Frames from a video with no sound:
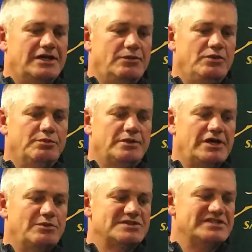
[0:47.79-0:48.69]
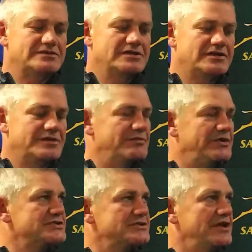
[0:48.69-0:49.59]
I will sit
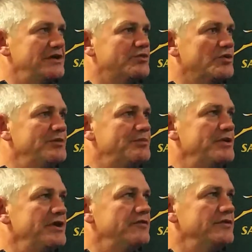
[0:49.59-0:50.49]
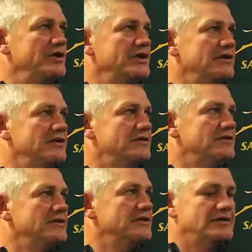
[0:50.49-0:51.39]
down and make sure they're properly prepared for the weekend.